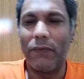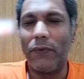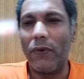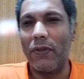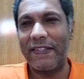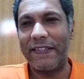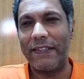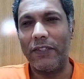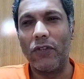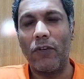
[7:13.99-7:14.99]

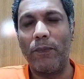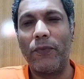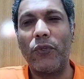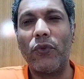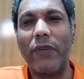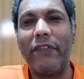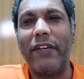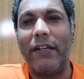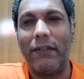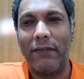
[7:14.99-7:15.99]
wants Europe to give in.